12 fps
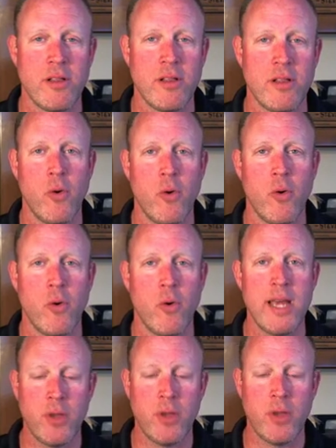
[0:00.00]
with a lot more
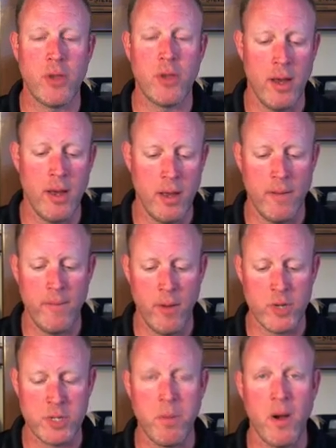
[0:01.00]
in-depth
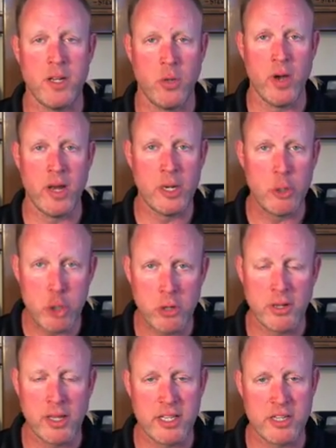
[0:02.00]
response going on
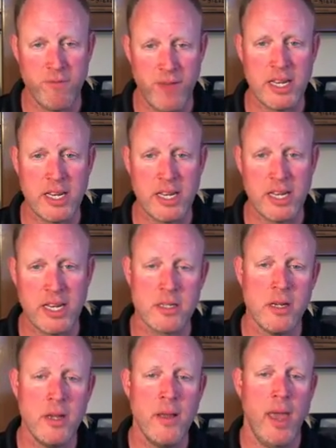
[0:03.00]
internally that's affecting
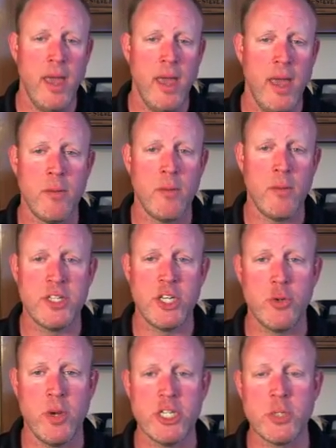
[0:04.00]
this. And in
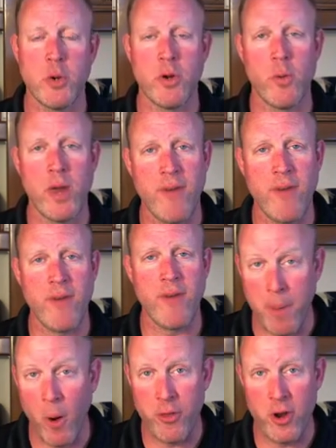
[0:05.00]
situations where we have
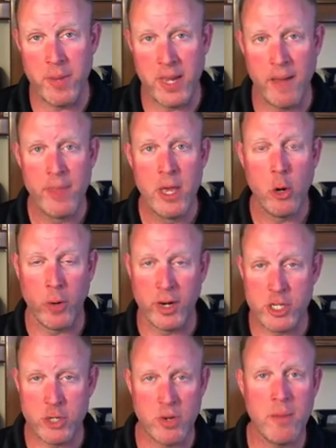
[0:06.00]
hypothermia, or
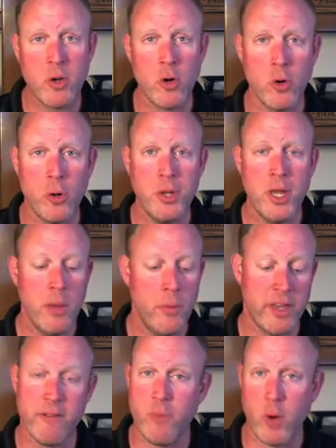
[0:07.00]
extreme cold,
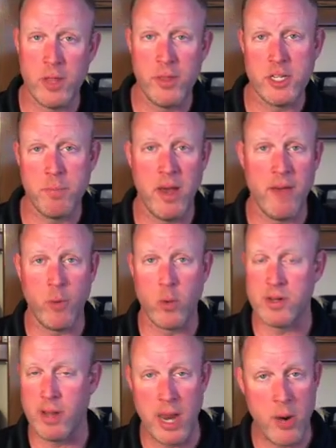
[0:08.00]
we can avoid this by, of
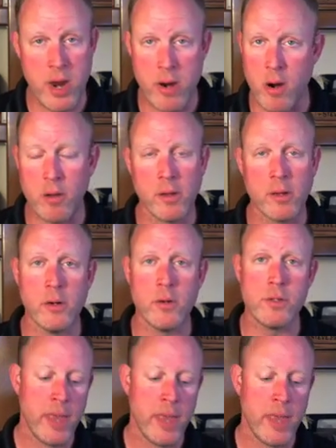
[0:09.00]
course, layering our
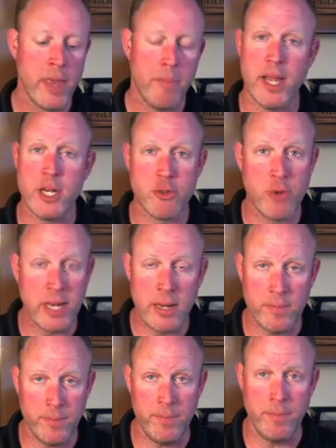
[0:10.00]
clothes, by
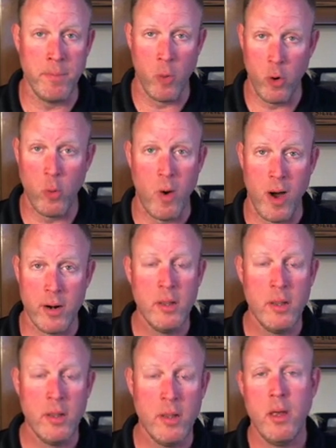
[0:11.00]
drinking more
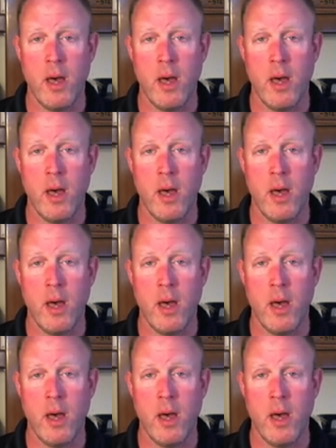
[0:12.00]
water.